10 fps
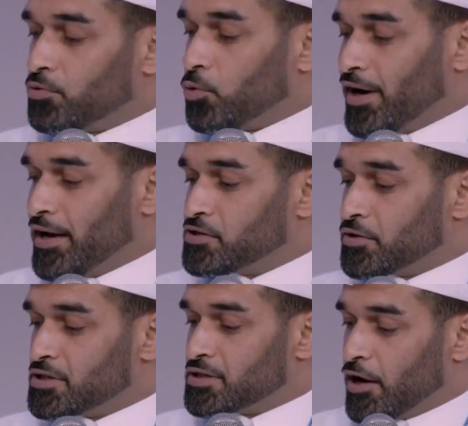the way I answer
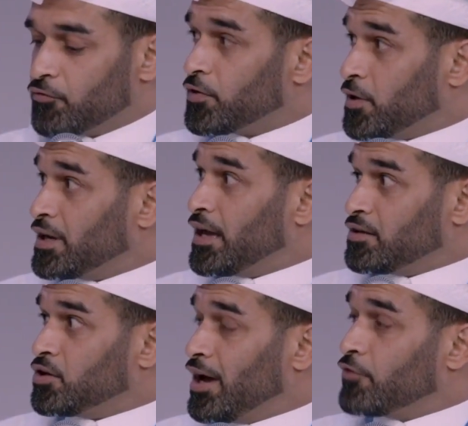it is everything and
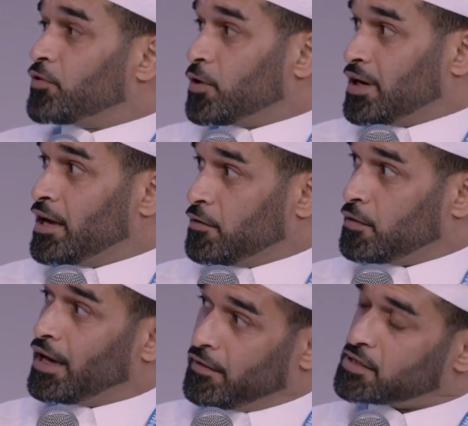
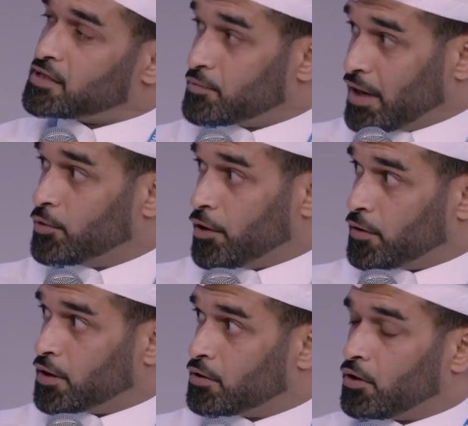anything, and at the same time,
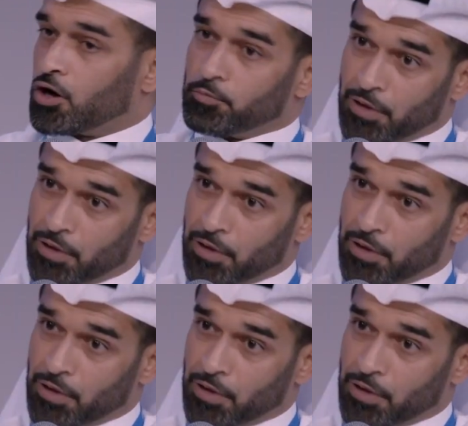nothing. Our